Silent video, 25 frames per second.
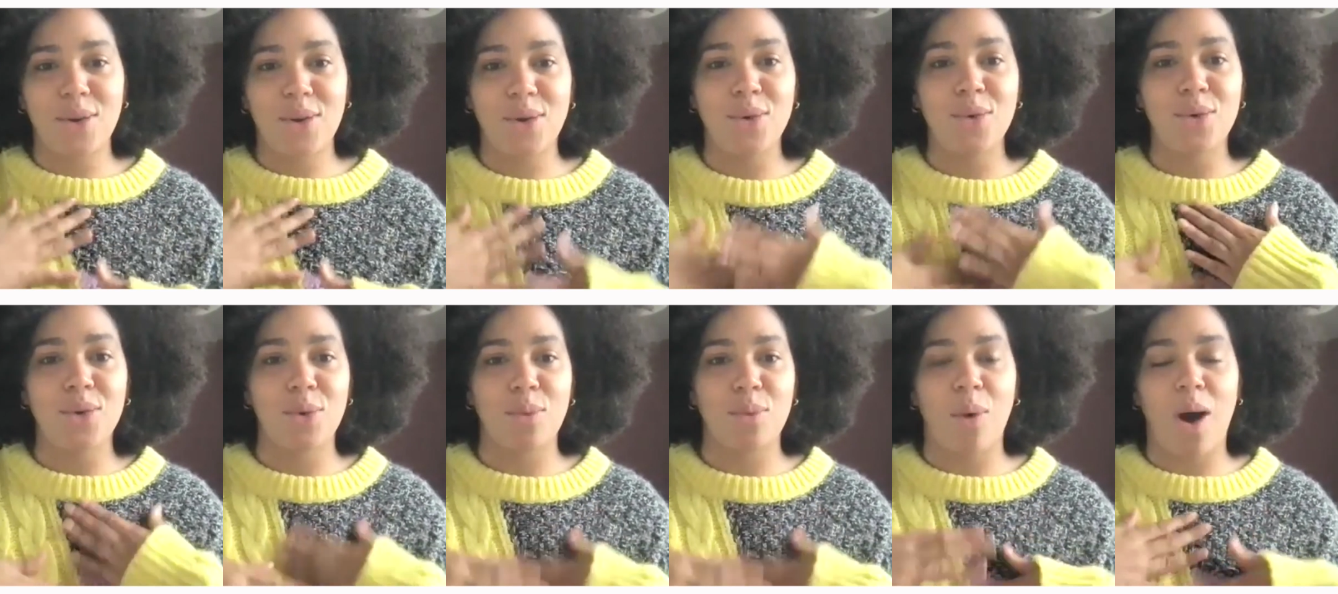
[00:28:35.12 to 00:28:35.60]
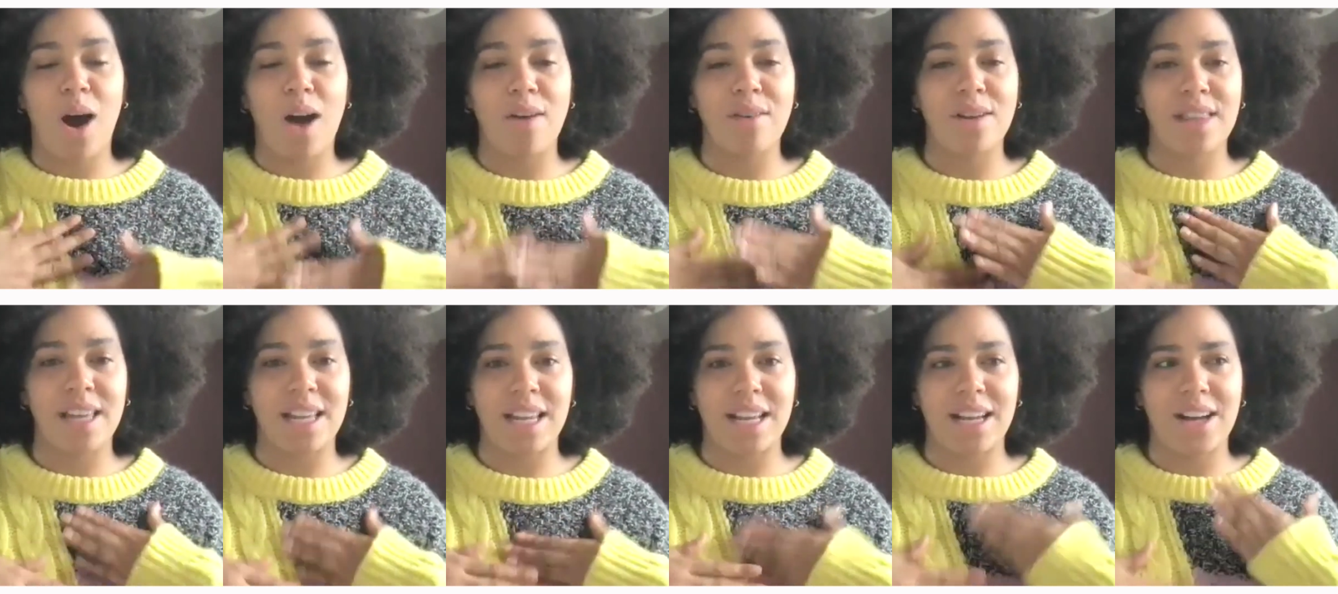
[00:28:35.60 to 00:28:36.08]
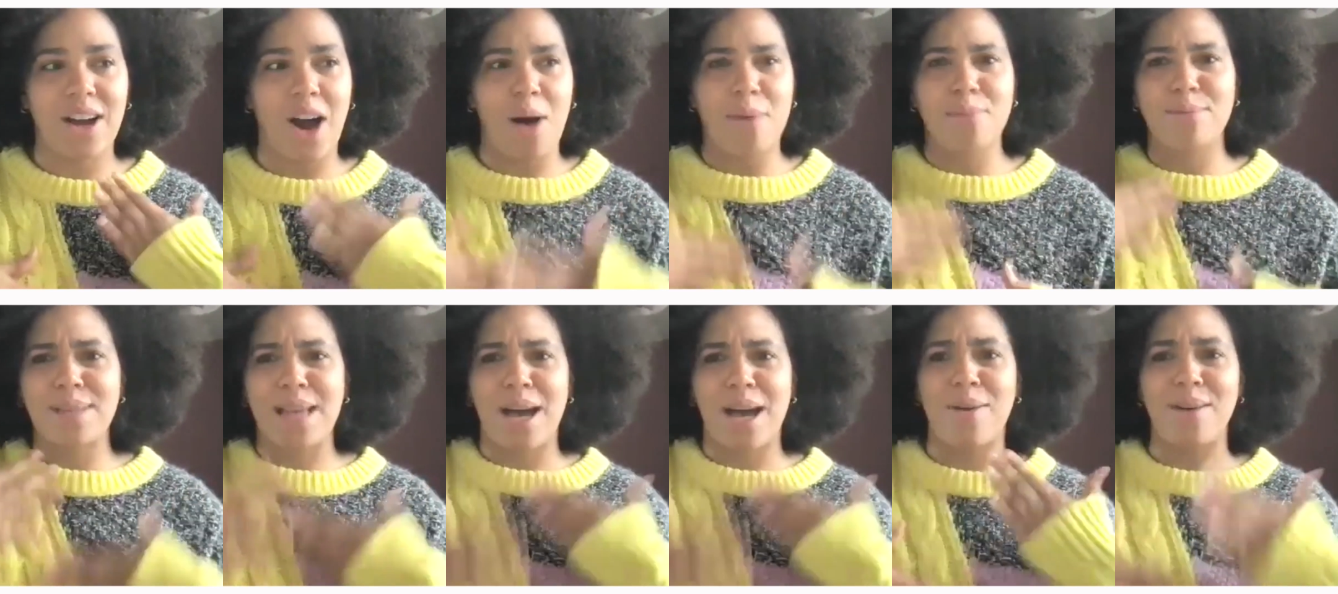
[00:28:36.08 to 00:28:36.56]
who you are, and then it
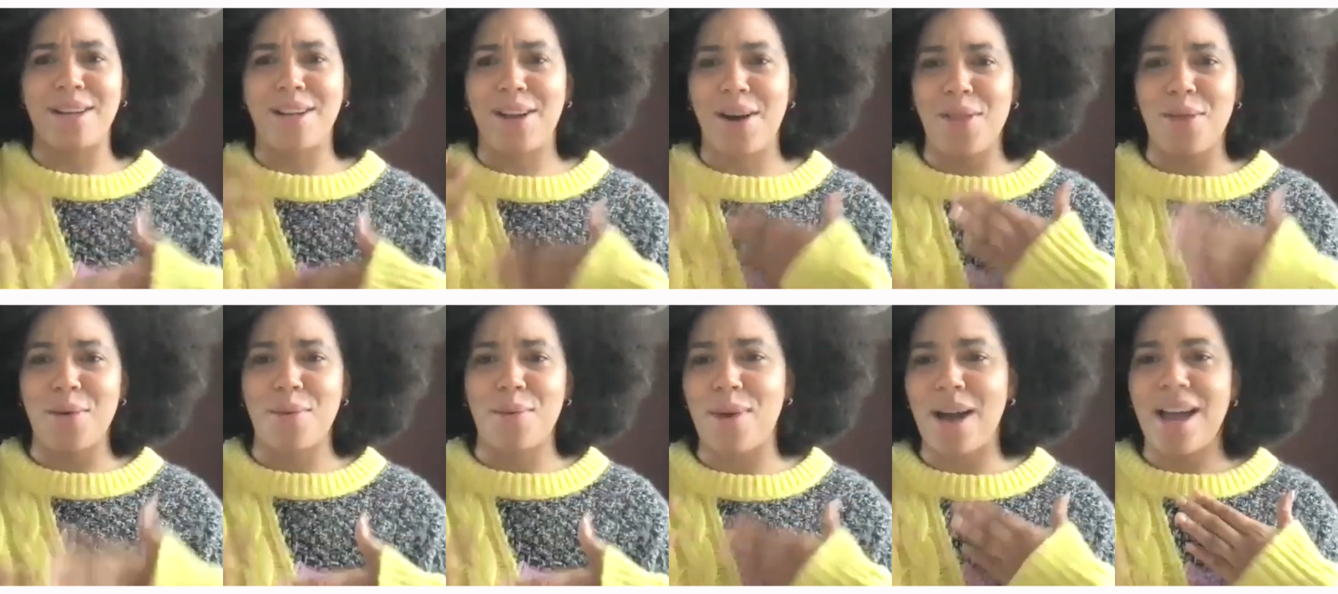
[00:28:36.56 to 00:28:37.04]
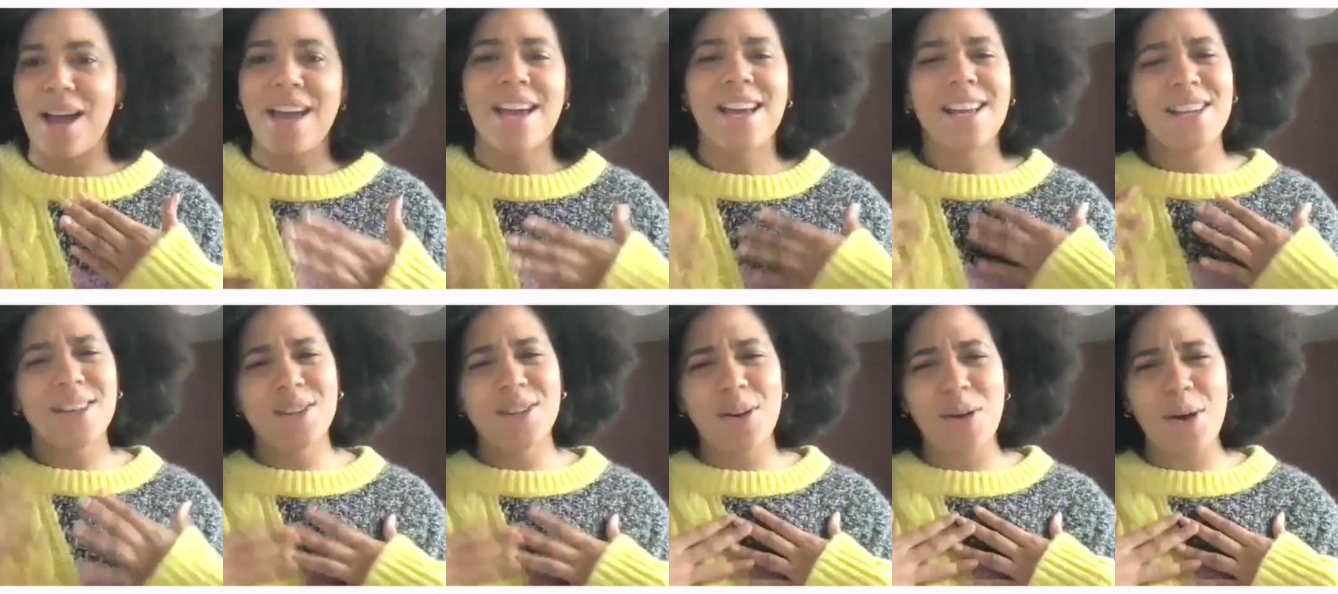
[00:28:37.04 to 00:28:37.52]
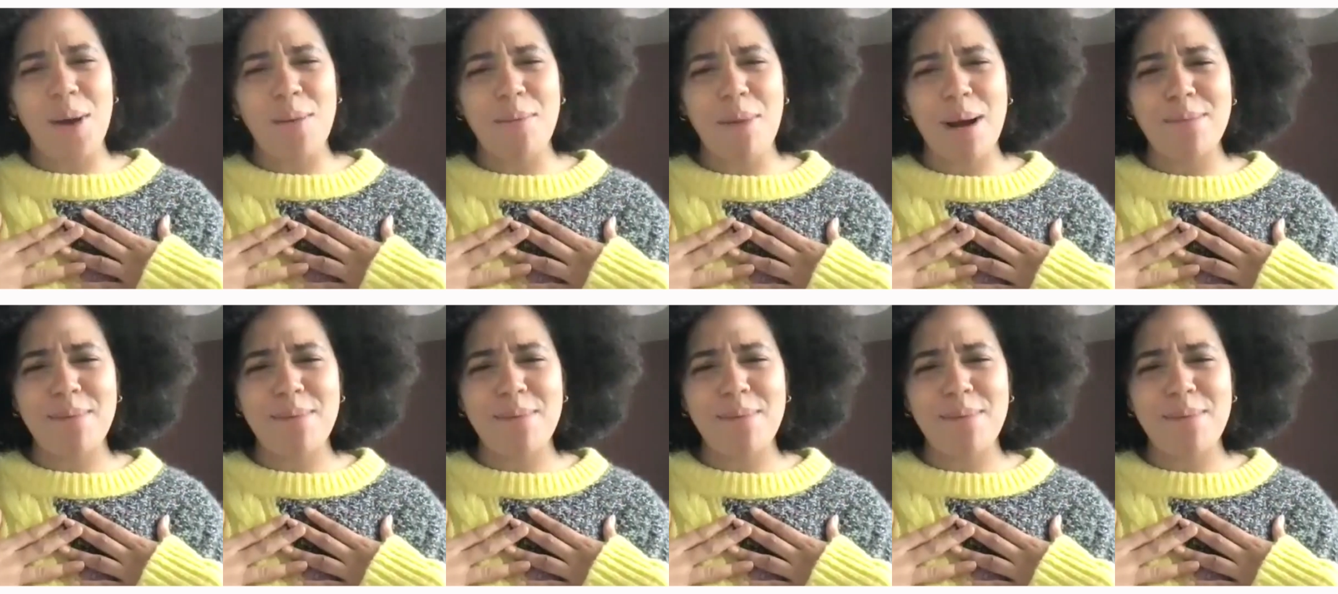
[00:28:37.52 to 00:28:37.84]
comes out in other ways. You know, am I